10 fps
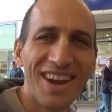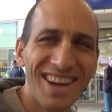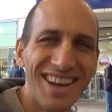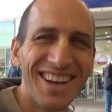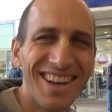
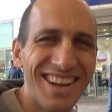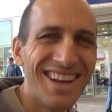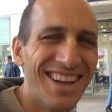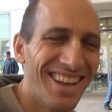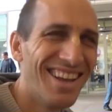
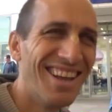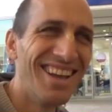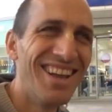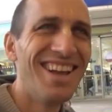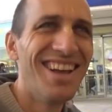That's
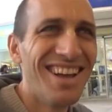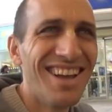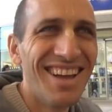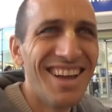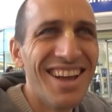all I
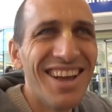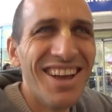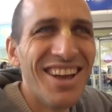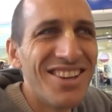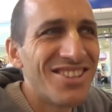know.
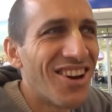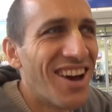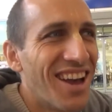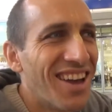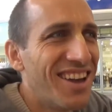So
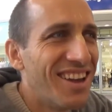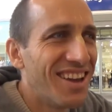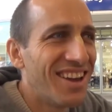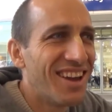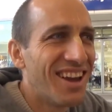
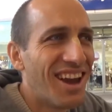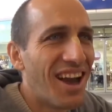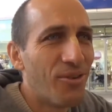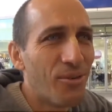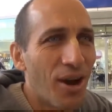
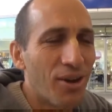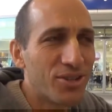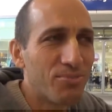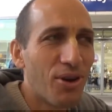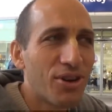I
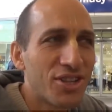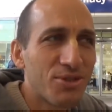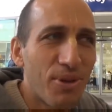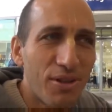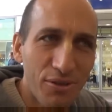smoked a
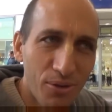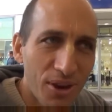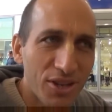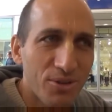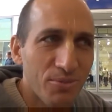spliff and
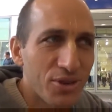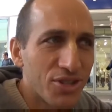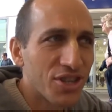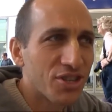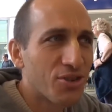went to
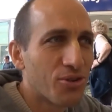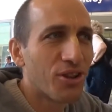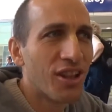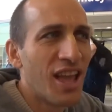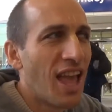music school,
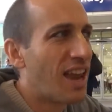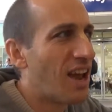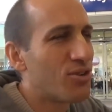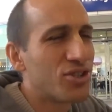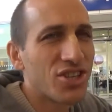and
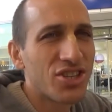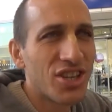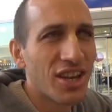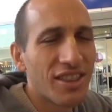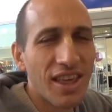I was just
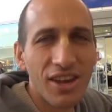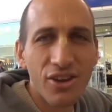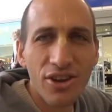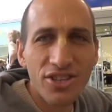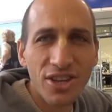sitting there
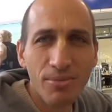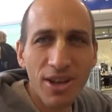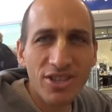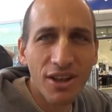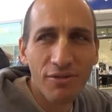cursing
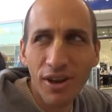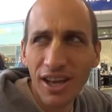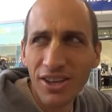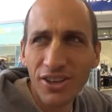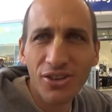myself like,
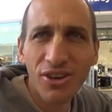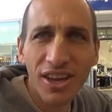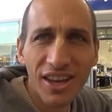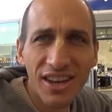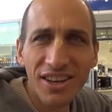you
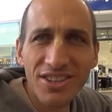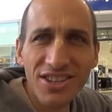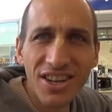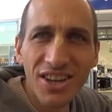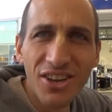idiot.
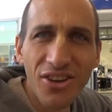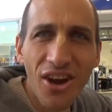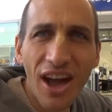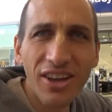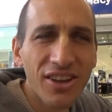You
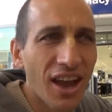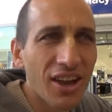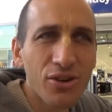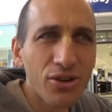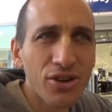know, I
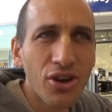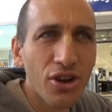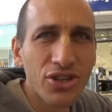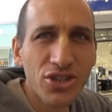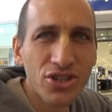couldn't
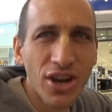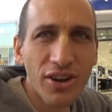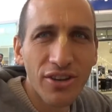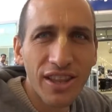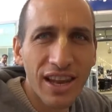concentrate
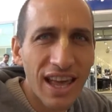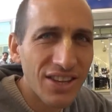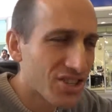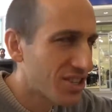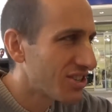on the
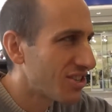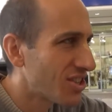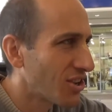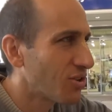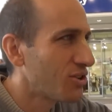lessons,
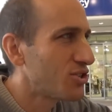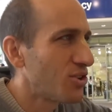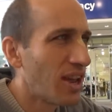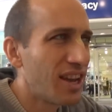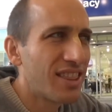I couldn't do
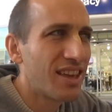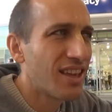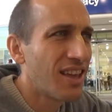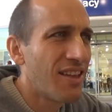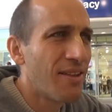anything.
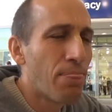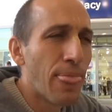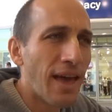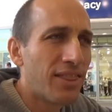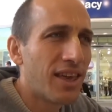
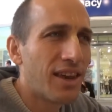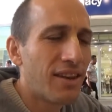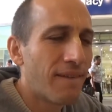And then